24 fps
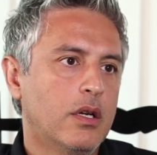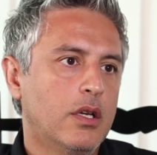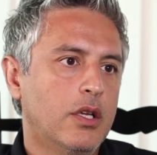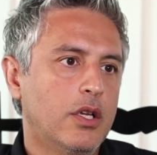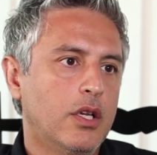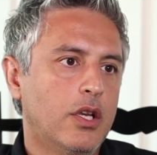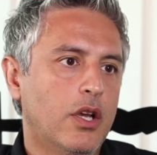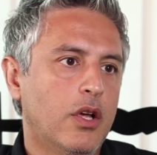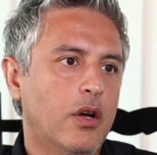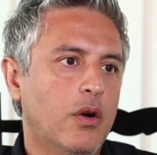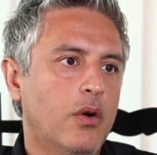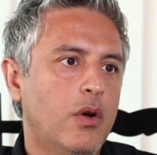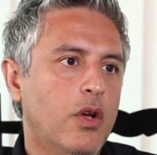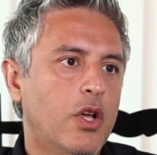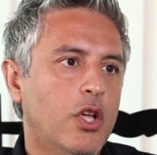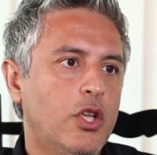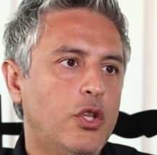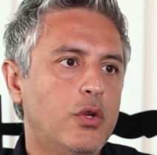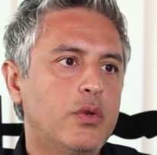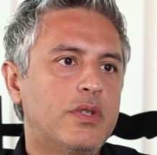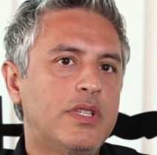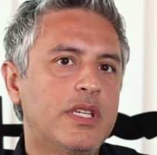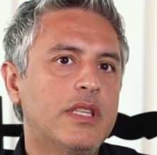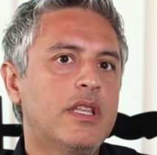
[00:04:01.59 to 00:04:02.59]

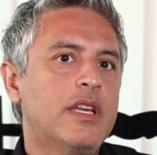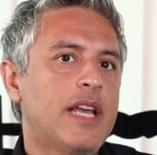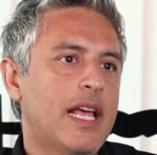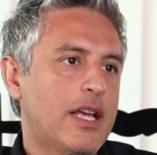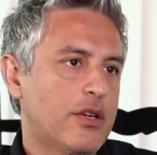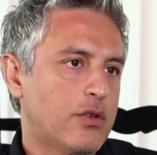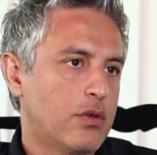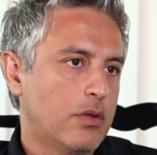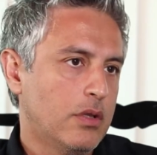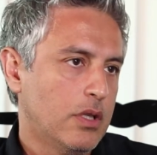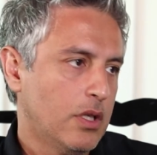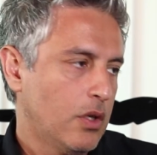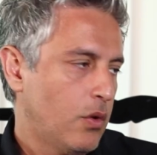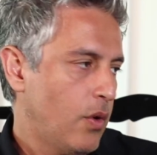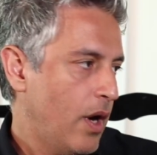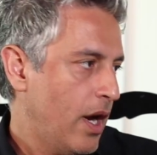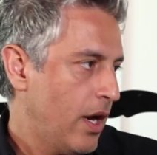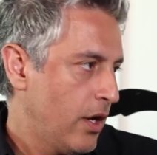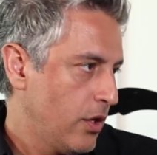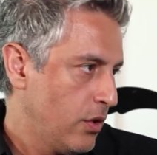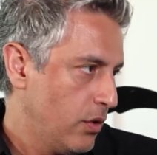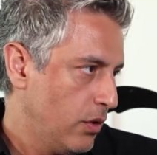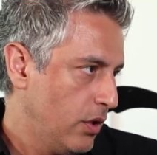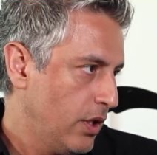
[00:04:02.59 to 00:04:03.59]
You see the National
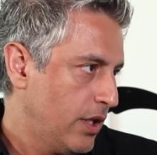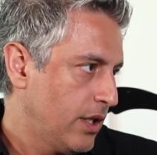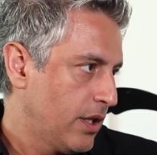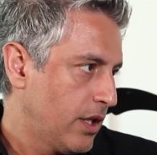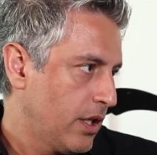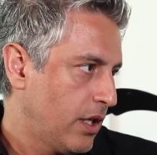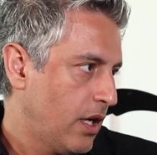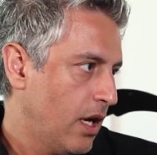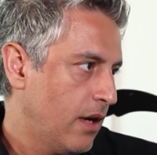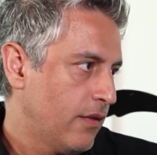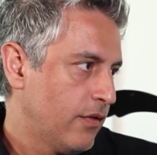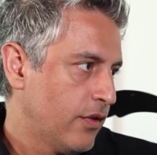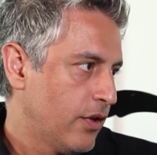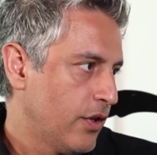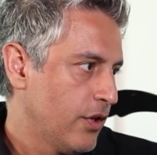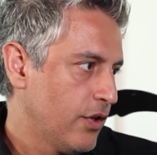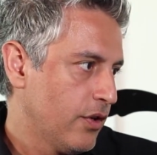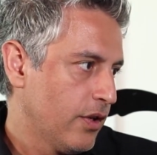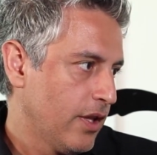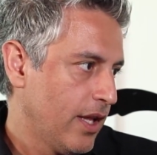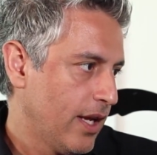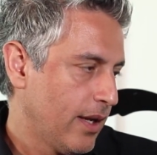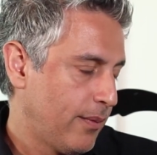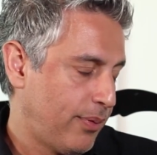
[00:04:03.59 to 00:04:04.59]
Enquirer, you look at the cover and
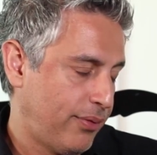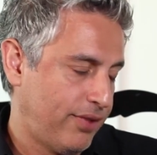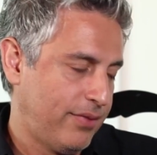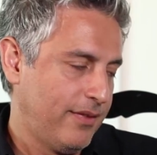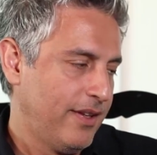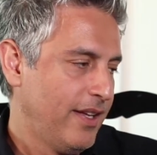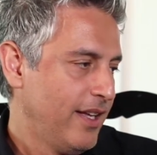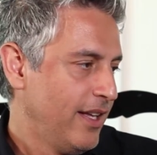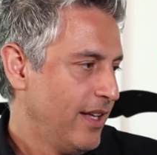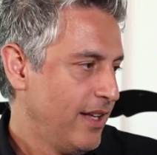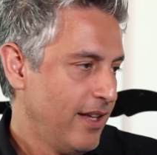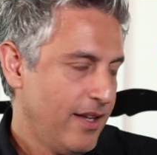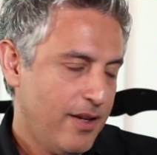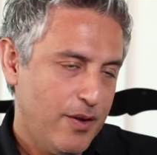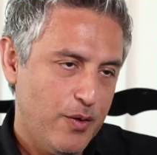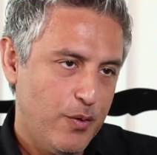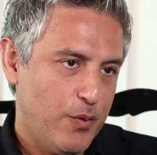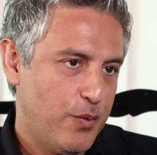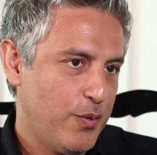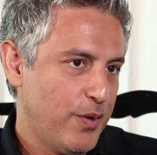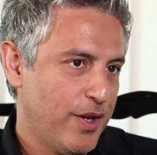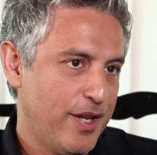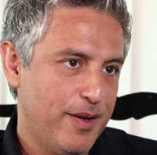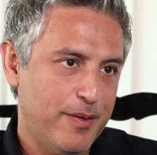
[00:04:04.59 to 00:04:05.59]
you're like,
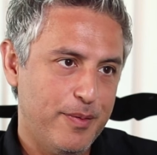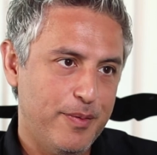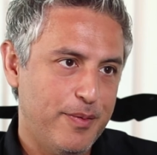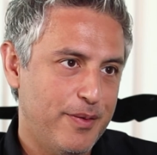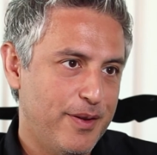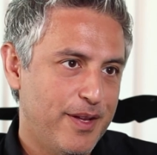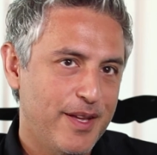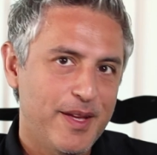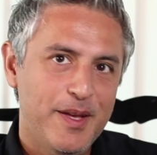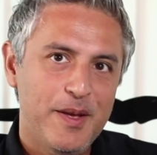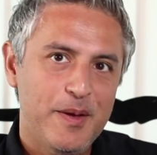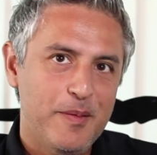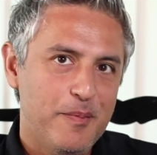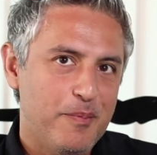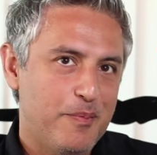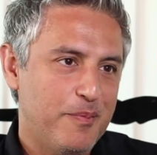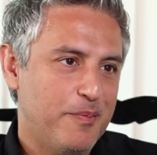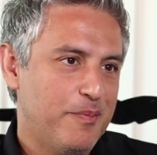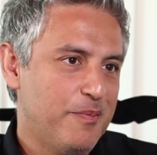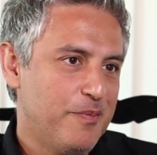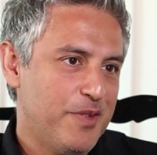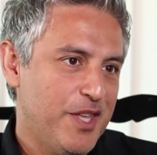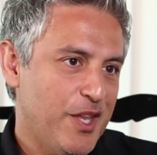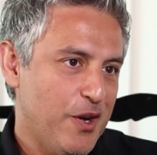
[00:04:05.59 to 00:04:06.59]

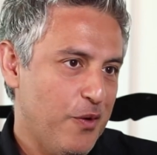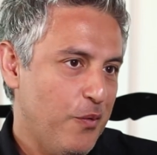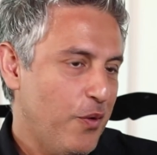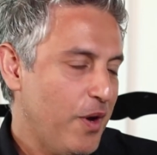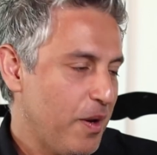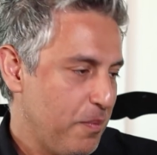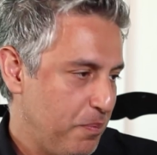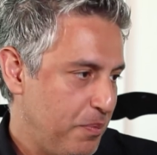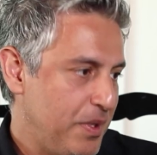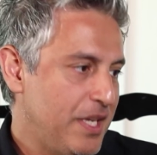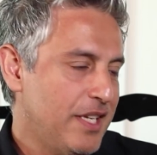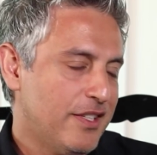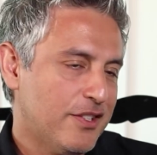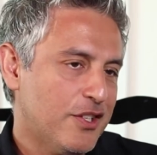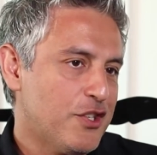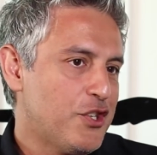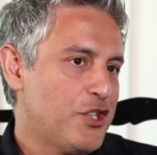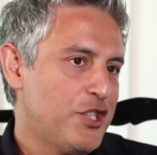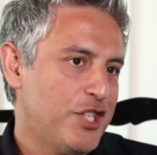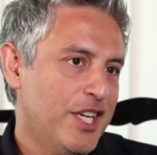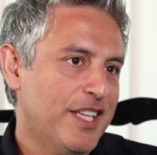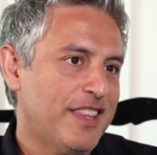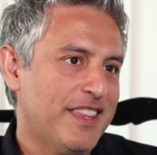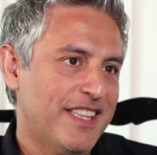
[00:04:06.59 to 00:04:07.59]
what a piece of
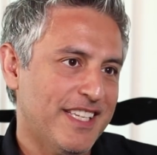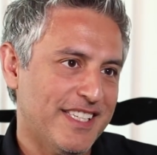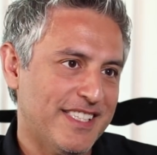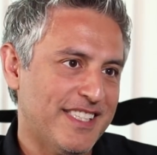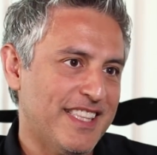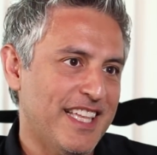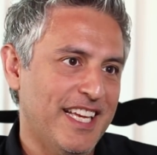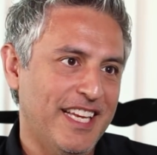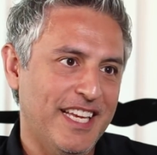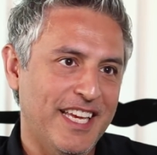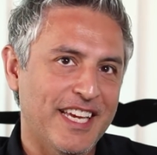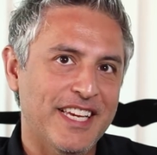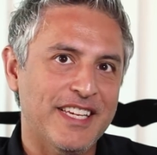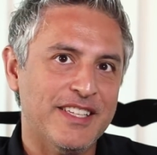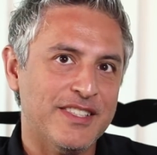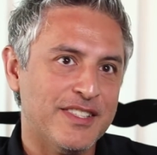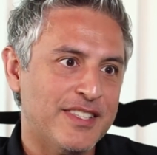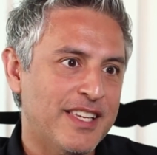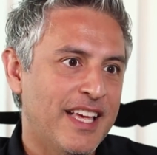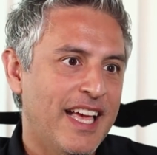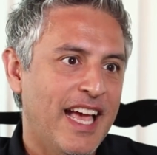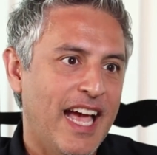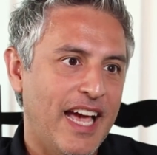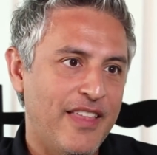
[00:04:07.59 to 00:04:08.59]
shit this thing
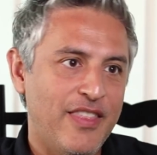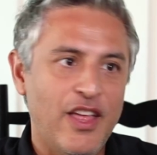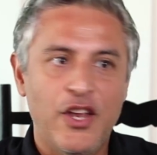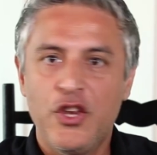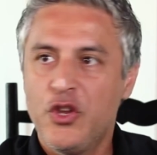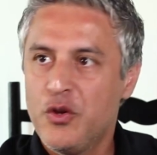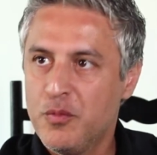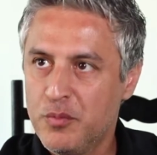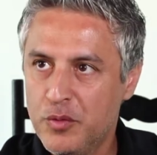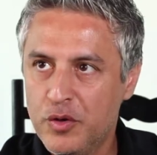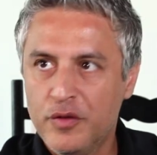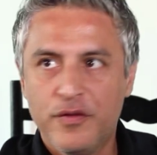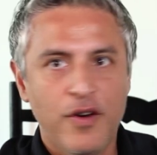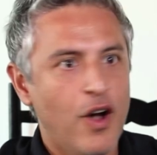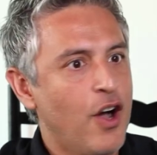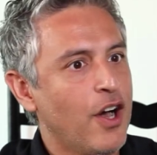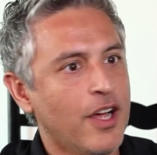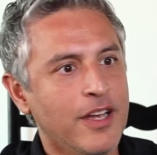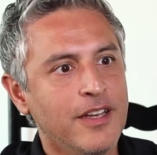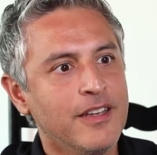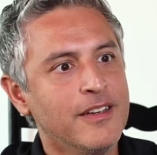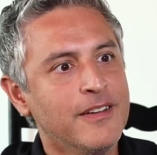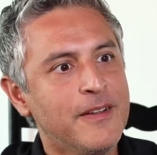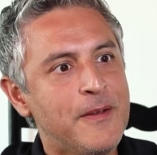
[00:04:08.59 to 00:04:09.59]
is, and then you move on.